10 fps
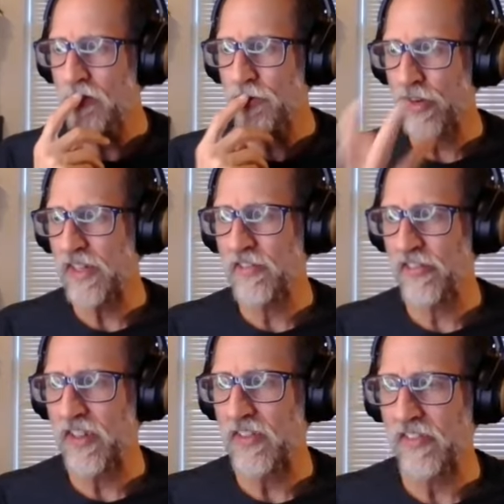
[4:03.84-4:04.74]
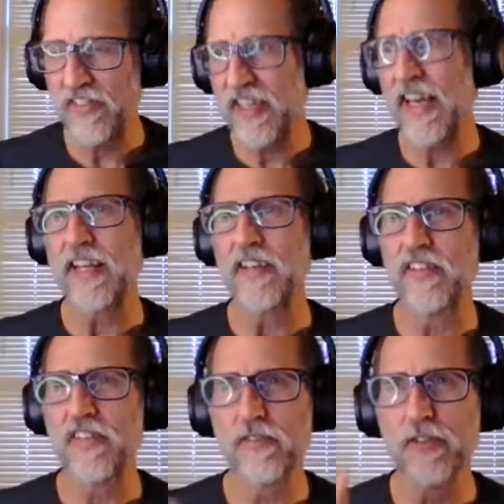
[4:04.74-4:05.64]
For instance,
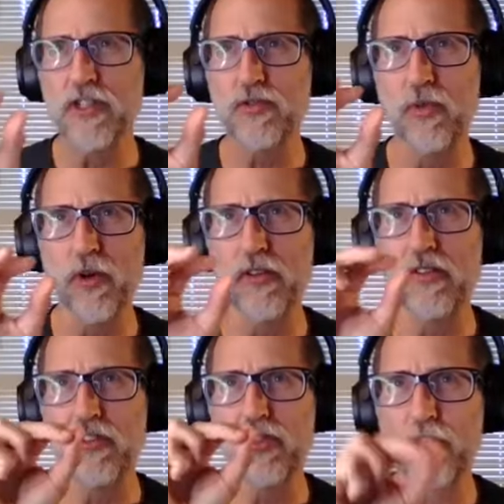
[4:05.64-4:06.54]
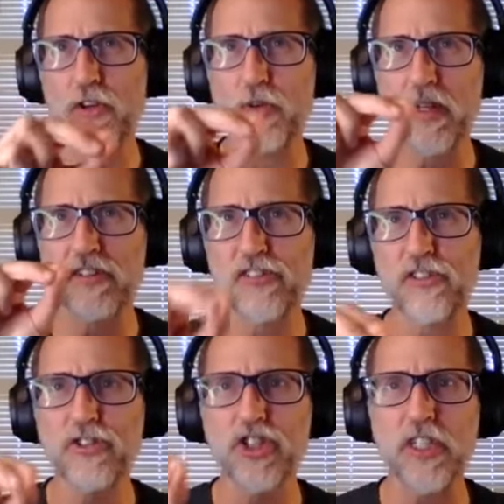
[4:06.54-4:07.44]
TEDs, which were the turtle
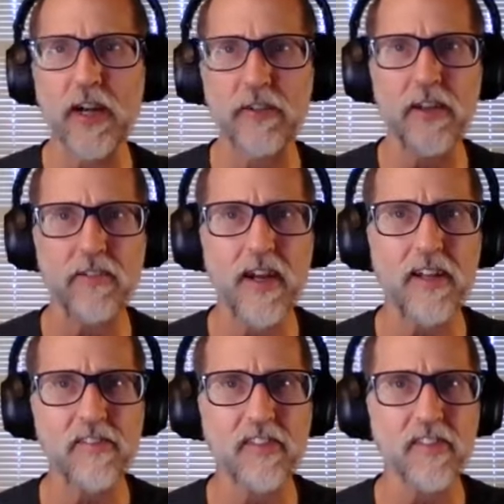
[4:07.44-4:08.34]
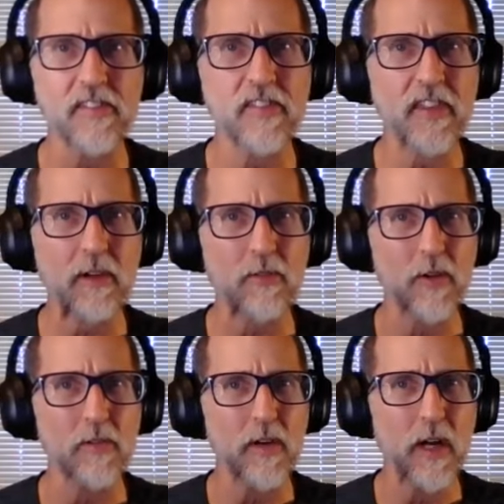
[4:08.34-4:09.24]
exclusionary devices that
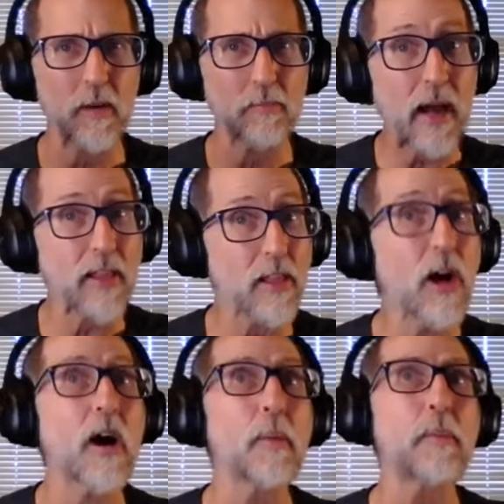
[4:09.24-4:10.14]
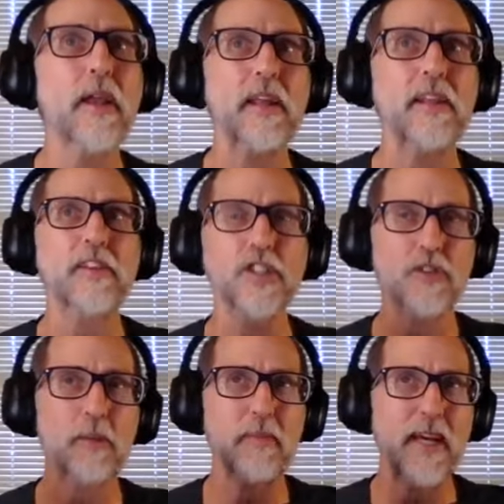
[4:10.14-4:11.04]
were by law put into
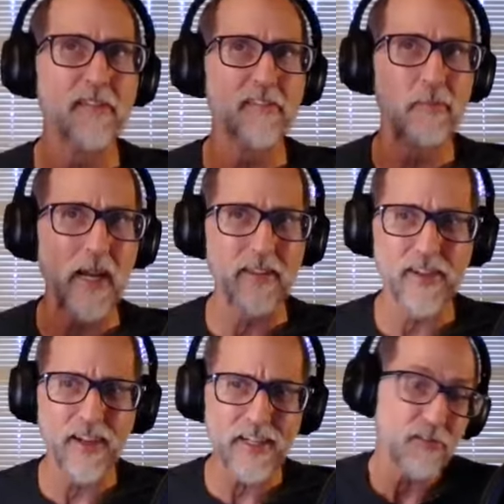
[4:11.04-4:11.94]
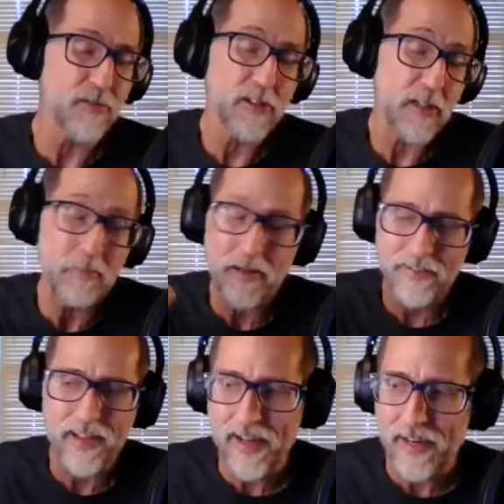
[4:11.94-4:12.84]
shrimp nets back in the 90s, which I'm not
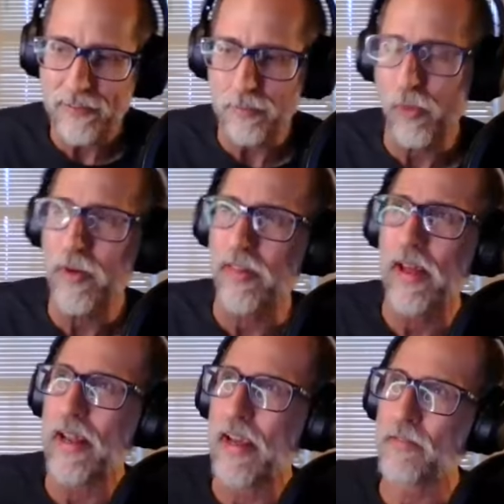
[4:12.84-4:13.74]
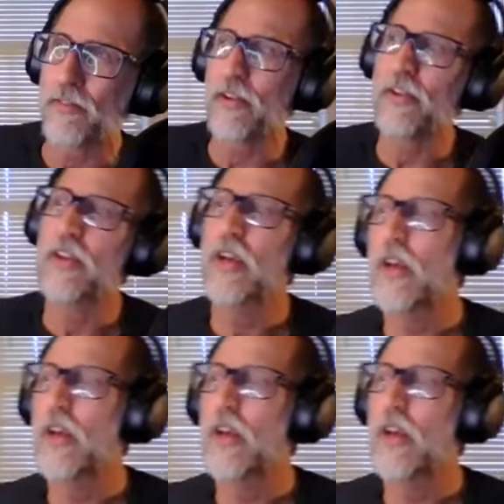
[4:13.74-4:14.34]
going to lie, I supported that effort.